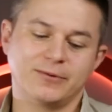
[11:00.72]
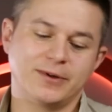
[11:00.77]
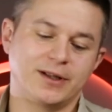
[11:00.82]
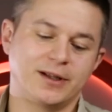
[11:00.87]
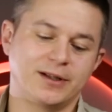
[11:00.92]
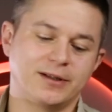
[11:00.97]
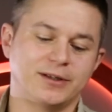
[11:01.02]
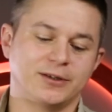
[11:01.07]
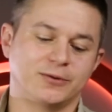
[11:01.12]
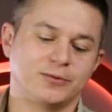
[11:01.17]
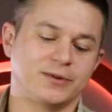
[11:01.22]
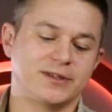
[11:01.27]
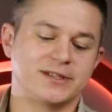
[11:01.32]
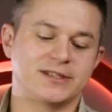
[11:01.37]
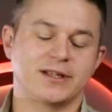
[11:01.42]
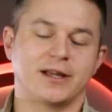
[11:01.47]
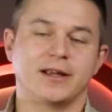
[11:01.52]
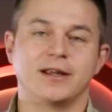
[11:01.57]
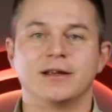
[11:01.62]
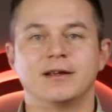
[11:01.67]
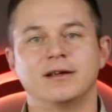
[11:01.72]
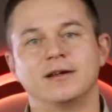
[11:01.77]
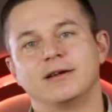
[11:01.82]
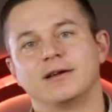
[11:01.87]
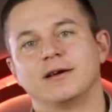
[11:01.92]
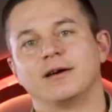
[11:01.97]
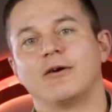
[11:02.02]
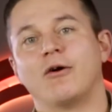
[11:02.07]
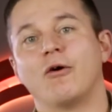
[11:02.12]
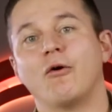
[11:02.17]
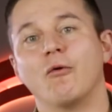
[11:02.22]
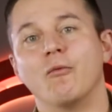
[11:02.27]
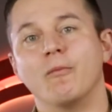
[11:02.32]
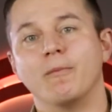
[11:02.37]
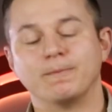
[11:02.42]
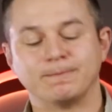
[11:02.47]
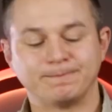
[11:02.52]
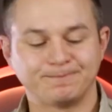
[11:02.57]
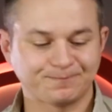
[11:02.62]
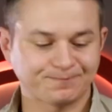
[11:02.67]
well, it will stay home.
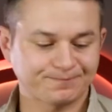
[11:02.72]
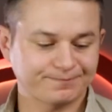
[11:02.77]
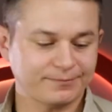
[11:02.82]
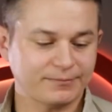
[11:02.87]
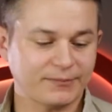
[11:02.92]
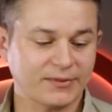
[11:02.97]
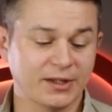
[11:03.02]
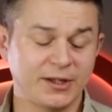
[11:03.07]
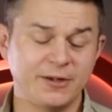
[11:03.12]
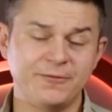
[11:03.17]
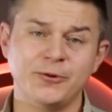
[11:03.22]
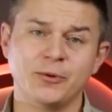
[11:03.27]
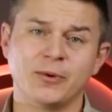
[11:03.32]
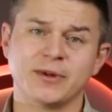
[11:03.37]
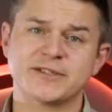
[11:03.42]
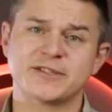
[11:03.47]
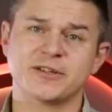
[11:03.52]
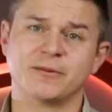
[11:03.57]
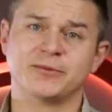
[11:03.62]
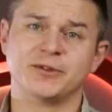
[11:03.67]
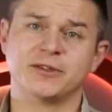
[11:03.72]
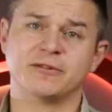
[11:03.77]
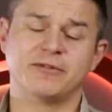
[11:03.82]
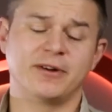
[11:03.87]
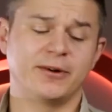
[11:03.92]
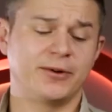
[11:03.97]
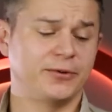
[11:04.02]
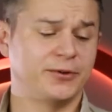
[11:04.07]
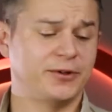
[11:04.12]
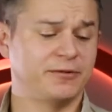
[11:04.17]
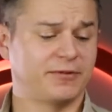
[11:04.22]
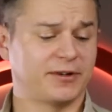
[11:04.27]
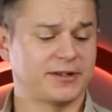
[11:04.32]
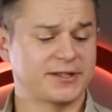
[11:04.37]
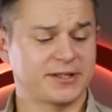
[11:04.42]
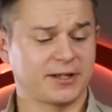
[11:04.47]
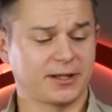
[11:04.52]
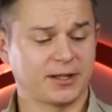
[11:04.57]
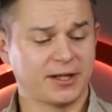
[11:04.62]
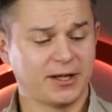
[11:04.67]
If you want something very
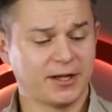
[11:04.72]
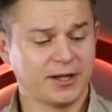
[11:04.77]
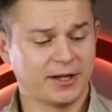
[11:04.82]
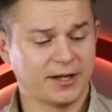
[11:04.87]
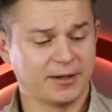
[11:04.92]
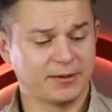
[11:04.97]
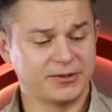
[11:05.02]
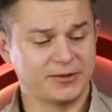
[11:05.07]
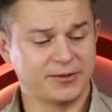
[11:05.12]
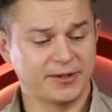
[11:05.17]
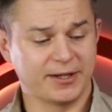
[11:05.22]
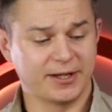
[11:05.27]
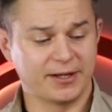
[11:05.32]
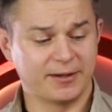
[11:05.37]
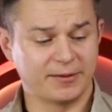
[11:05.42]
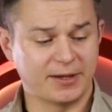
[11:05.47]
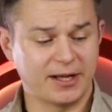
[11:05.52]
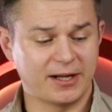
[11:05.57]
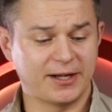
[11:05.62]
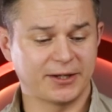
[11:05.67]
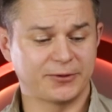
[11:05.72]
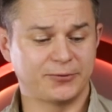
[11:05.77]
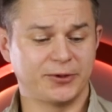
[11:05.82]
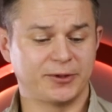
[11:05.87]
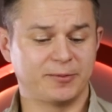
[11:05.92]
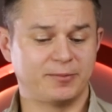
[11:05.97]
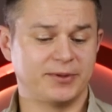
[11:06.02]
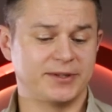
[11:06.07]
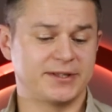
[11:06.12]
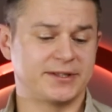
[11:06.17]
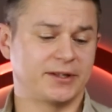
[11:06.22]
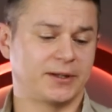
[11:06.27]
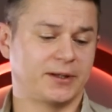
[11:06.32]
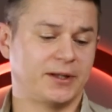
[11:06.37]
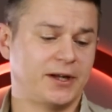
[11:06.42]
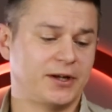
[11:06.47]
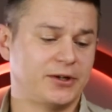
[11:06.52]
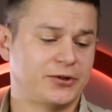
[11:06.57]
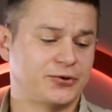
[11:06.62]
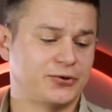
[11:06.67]
universal, electric pistol
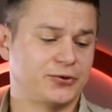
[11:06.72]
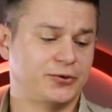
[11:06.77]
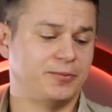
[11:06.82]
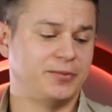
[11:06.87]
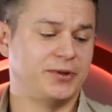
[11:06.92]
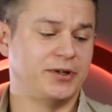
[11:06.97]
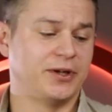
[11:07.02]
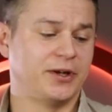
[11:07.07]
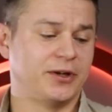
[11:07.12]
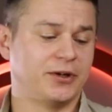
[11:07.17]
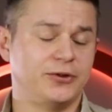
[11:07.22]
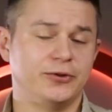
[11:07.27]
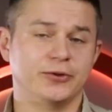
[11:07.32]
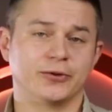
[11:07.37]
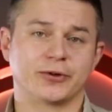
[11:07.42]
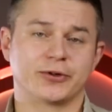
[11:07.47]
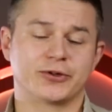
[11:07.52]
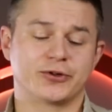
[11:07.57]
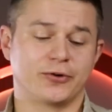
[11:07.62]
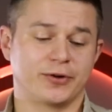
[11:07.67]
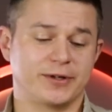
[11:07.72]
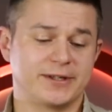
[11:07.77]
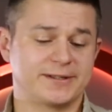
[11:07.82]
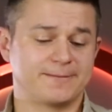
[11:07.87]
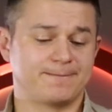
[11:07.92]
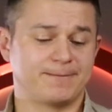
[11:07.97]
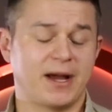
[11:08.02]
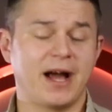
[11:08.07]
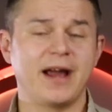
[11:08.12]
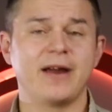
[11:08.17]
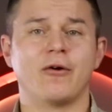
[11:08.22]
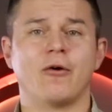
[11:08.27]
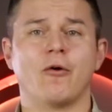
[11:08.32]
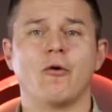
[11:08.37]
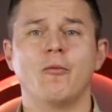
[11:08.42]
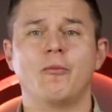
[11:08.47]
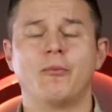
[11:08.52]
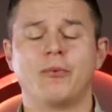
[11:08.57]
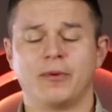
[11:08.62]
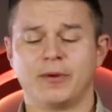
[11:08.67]
should be your choice. I
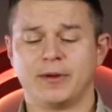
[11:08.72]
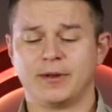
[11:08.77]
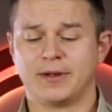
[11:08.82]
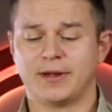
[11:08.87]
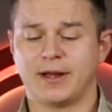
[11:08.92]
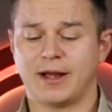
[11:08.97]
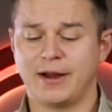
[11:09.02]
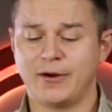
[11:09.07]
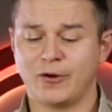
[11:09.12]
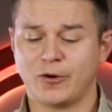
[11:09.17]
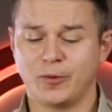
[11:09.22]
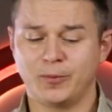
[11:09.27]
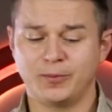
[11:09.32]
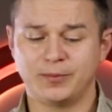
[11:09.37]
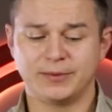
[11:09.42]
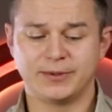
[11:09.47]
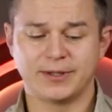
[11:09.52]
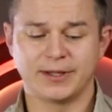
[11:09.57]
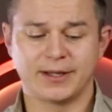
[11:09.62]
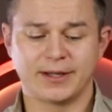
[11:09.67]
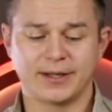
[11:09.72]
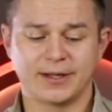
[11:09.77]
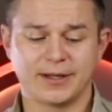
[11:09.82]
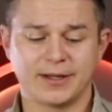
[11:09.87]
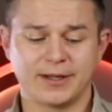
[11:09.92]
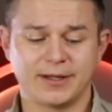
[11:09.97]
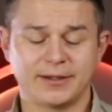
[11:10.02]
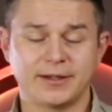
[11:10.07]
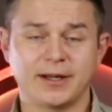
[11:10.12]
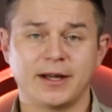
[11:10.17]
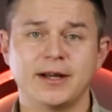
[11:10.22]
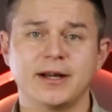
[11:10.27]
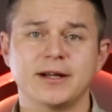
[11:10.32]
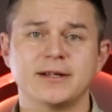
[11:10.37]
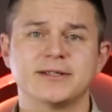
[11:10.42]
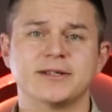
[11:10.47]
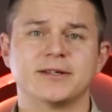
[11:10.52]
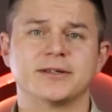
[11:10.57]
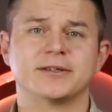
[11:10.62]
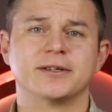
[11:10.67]
hope that I
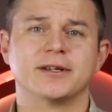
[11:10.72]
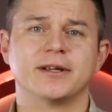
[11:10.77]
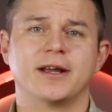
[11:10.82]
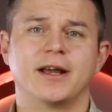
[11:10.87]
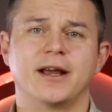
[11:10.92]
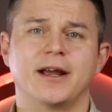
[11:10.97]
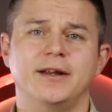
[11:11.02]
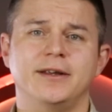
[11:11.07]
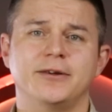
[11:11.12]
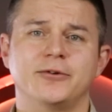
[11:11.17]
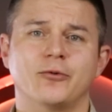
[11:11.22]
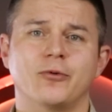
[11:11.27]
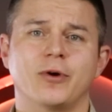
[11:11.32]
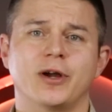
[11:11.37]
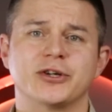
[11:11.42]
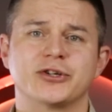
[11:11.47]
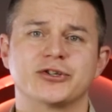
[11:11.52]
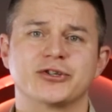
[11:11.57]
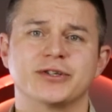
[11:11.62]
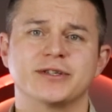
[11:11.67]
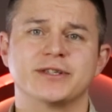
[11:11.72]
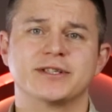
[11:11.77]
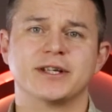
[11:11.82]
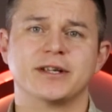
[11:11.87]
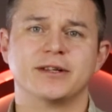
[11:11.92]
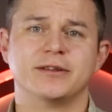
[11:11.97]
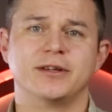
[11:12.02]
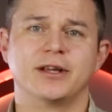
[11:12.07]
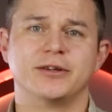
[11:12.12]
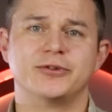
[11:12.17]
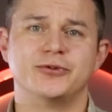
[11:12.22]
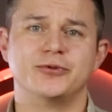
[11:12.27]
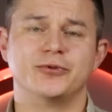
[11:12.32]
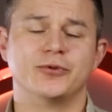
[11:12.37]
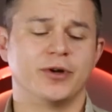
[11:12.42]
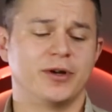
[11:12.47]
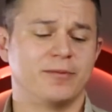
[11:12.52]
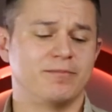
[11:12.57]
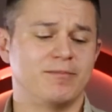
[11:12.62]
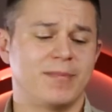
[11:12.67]
answered any questions that you
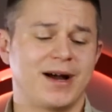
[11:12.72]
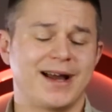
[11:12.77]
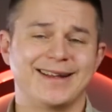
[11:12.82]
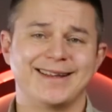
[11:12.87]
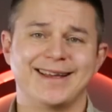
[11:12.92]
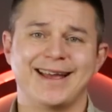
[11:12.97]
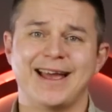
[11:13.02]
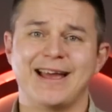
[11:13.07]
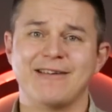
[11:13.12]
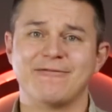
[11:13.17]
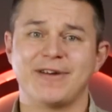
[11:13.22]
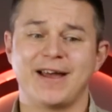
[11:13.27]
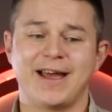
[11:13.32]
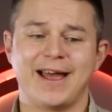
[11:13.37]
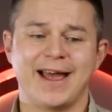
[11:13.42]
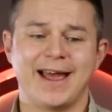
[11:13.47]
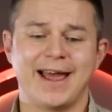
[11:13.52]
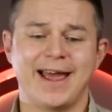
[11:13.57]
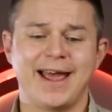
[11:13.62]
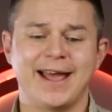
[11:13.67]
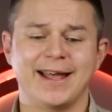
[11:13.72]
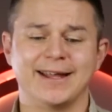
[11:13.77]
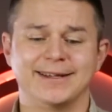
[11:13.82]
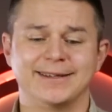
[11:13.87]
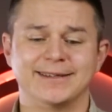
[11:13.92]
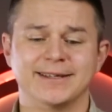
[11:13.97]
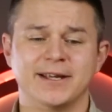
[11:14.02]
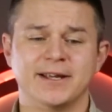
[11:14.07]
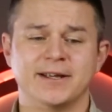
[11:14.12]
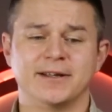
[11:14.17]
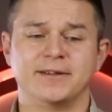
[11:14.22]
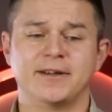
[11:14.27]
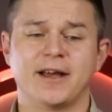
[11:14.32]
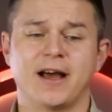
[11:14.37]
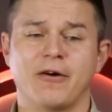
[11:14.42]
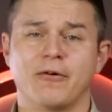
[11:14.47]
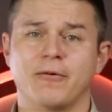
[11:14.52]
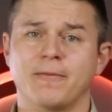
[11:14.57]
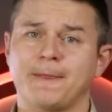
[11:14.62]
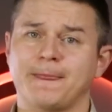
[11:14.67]
might have had.
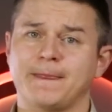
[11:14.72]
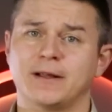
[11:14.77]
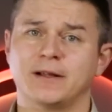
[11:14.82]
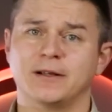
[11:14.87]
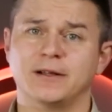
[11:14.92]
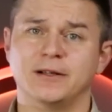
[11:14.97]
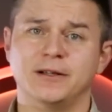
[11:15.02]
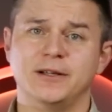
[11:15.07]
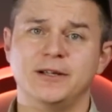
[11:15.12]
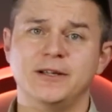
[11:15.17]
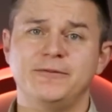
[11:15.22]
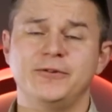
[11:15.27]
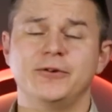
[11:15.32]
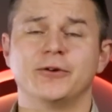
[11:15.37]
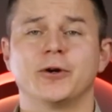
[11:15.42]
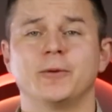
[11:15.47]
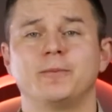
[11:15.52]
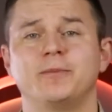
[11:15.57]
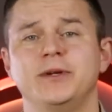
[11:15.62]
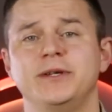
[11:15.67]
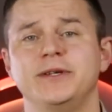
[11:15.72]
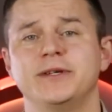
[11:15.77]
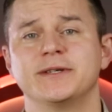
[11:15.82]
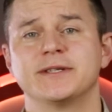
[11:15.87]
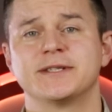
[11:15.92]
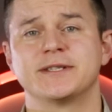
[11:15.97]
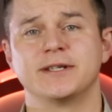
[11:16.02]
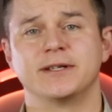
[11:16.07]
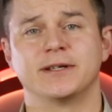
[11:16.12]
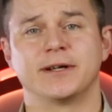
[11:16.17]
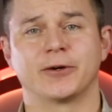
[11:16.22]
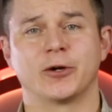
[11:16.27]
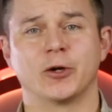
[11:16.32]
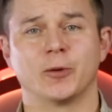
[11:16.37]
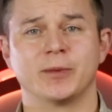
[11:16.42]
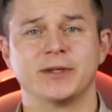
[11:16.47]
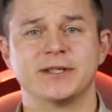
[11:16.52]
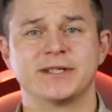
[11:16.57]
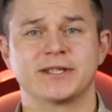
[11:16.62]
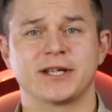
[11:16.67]
Now, leave your opinions in our
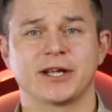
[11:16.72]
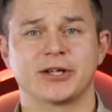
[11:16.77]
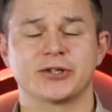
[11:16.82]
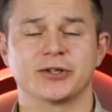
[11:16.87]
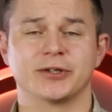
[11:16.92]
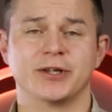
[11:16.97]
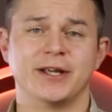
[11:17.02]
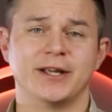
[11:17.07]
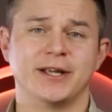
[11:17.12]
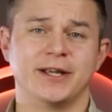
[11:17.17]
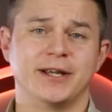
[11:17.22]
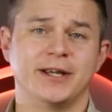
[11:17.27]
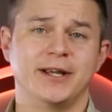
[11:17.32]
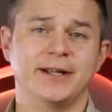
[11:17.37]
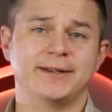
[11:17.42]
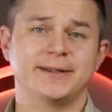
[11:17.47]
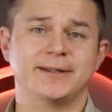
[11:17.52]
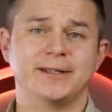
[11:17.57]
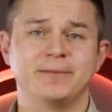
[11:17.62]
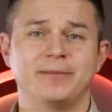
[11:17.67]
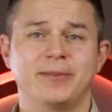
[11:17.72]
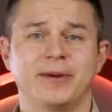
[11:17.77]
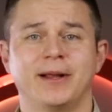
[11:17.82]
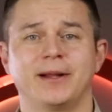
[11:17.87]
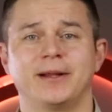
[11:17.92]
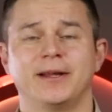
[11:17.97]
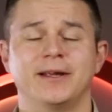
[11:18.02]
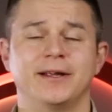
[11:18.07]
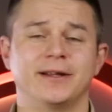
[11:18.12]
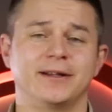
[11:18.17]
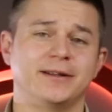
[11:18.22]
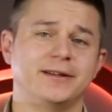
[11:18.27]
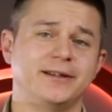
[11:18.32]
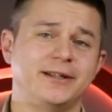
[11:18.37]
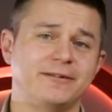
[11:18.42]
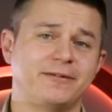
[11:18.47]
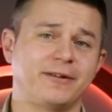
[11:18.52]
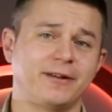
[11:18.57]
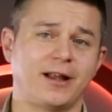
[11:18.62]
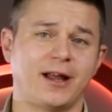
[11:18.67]
comment section, hit the bell,
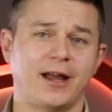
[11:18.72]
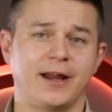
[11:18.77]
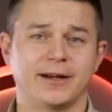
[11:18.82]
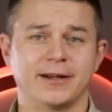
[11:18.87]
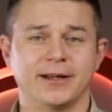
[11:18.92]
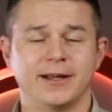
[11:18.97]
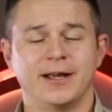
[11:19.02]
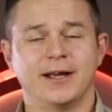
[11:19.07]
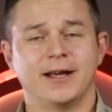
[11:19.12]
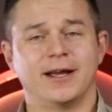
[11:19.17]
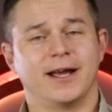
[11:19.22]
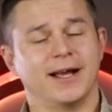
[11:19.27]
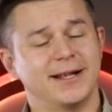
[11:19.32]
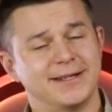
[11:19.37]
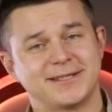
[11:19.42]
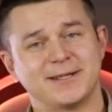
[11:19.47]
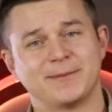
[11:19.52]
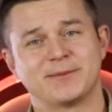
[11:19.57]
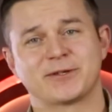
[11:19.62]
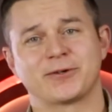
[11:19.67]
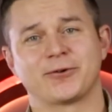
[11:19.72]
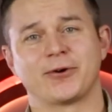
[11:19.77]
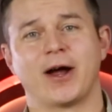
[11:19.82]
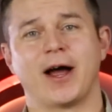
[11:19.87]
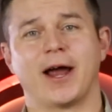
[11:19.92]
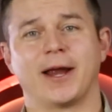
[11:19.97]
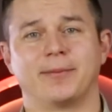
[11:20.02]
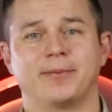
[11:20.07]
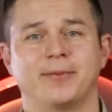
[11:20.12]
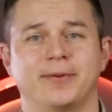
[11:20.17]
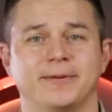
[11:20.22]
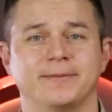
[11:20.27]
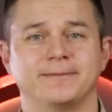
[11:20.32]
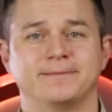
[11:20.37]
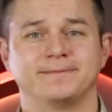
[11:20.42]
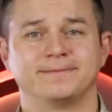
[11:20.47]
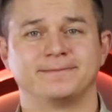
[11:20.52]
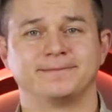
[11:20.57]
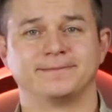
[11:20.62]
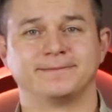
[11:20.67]
leave a like, and subscribe.
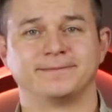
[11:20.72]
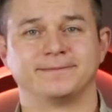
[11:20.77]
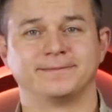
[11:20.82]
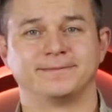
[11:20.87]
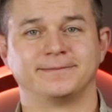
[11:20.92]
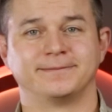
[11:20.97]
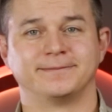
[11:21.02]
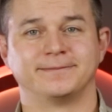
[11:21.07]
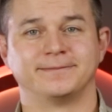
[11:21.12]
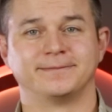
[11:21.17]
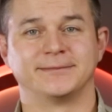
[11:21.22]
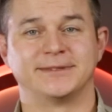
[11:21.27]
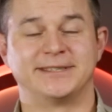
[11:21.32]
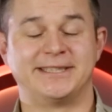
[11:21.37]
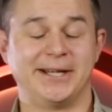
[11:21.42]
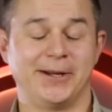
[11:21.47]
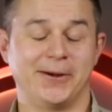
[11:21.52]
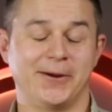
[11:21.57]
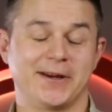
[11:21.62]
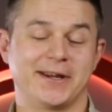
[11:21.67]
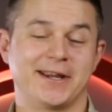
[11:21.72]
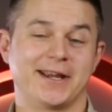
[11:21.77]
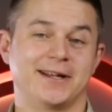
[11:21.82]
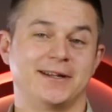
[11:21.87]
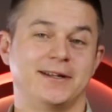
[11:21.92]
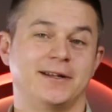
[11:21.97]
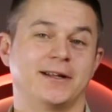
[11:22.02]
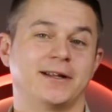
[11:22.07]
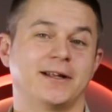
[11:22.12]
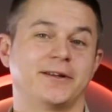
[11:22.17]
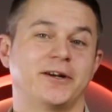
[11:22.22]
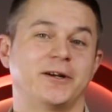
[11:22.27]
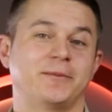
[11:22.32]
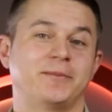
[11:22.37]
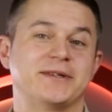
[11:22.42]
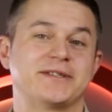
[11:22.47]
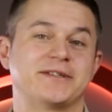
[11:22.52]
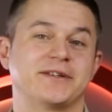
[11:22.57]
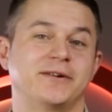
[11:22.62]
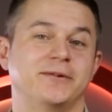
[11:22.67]
See you again in another
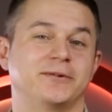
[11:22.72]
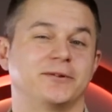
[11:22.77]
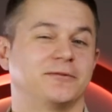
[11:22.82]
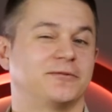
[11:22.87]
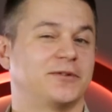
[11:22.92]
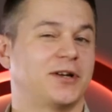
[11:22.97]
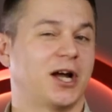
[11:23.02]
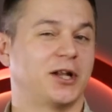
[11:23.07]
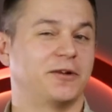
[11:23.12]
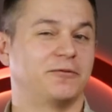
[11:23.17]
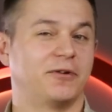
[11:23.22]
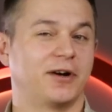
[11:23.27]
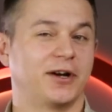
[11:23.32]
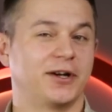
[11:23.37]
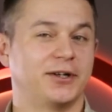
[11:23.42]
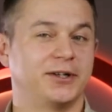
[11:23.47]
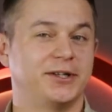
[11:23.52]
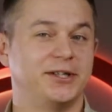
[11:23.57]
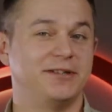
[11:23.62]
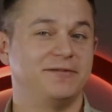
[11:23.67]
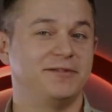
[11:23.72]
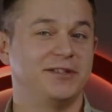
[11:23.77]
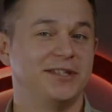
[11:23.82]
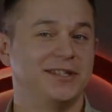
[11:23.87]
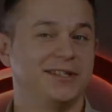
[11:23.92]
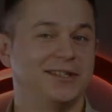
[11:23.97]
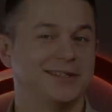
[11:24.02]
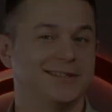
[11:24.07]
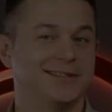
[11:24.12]
episode of Gunfire TV.